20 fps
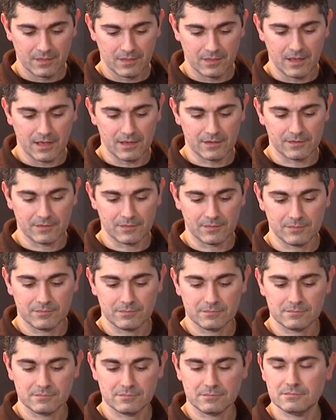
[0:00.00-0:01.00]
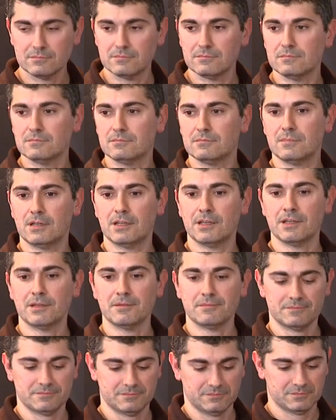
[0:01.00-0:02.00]
That's my
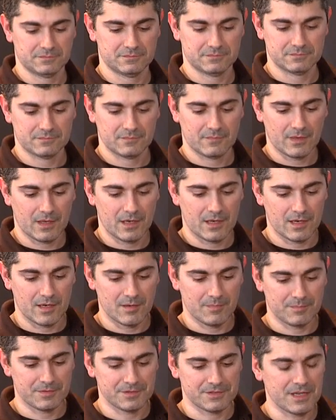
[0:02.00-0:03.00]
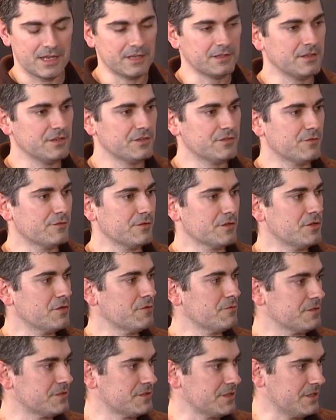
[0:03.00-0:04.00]
percentage of
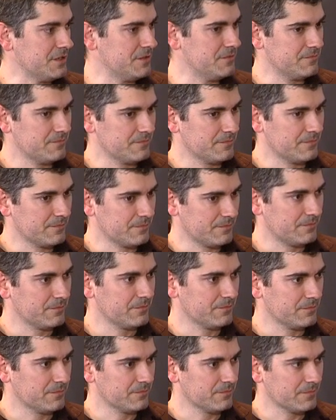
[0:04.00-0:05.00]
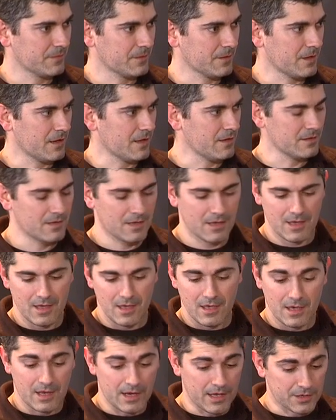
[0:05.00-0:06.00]
accuracy. Okay,
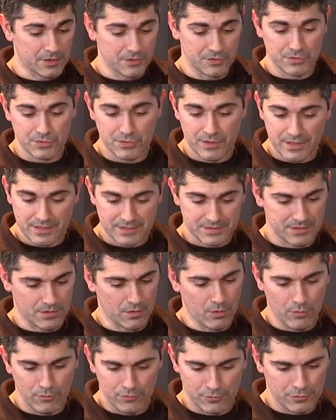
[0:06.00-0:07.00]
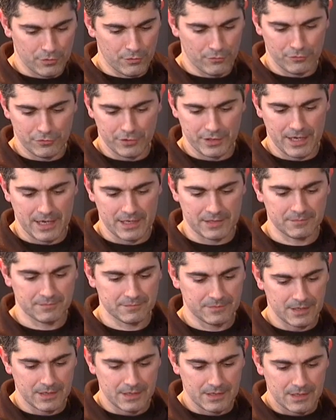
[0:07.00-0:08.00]
and I could do this over and over again
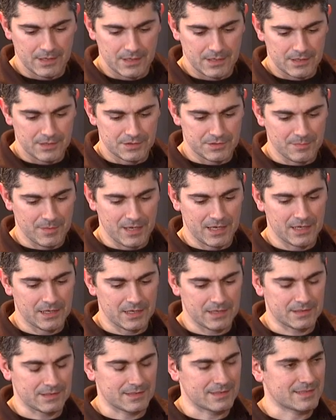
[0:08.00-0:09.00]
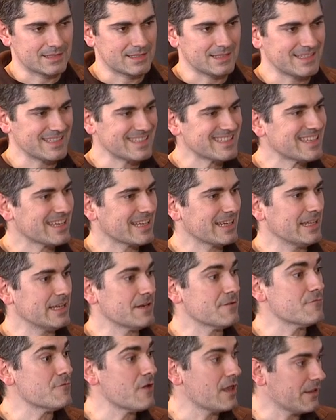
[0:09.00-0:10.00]
to make it statistically
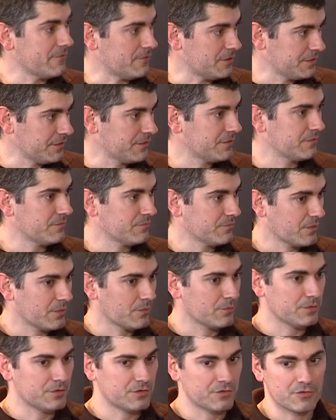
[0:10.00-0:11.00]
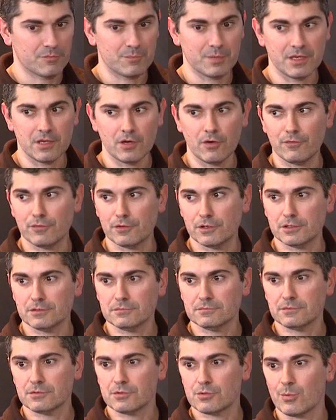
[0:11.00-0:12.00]
relevant, which should be over
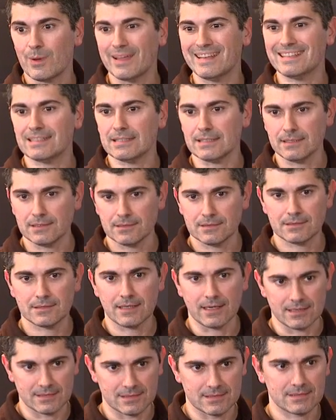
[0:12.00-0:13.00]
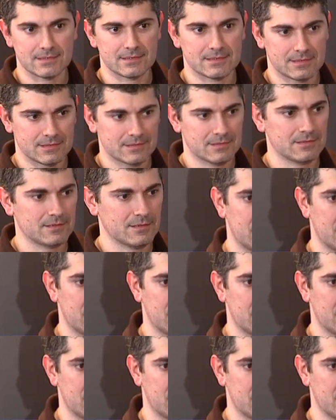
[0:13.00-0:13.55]
20 tests.